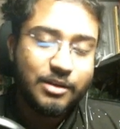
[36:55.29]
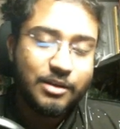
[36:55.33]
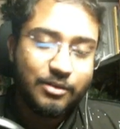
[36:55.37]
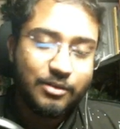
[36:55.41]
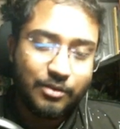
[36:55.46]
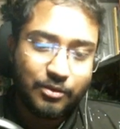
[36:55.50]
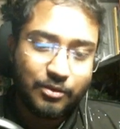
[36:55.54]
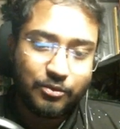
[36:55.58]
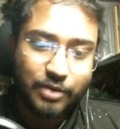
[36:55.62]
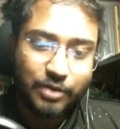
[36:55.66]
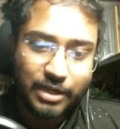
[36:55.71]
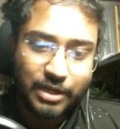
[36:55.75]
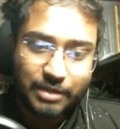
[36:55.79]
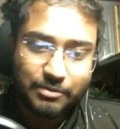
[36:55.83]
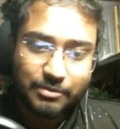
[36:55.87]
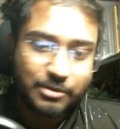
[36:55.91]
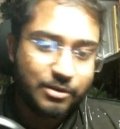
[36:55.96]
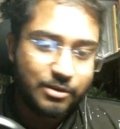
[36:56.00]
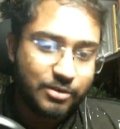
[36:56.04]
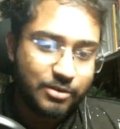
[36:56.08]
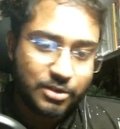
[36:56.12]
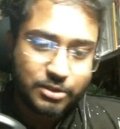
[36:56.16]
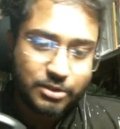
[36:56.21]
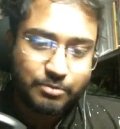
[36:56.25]
or whatever,
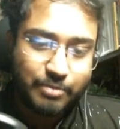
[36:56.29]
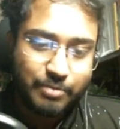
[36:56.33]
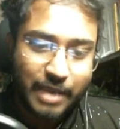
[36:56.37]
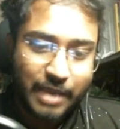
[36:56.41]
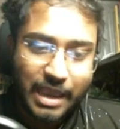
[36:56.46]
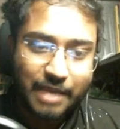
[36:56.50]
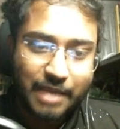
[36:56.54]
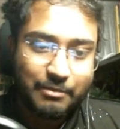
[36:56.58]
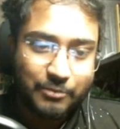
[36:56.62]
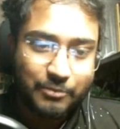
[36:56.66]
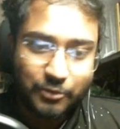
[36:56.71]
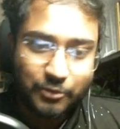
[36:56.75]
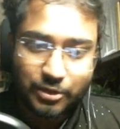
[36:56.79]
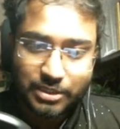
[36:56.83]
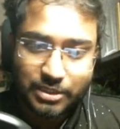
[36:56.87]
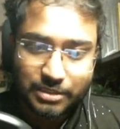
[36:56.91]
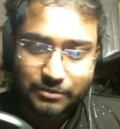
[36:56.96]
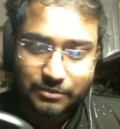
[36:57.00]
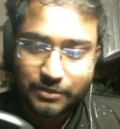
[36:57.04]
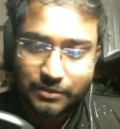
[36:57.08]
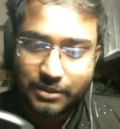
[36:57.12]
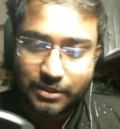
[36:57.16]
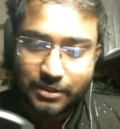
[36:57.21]
or spam, whatever.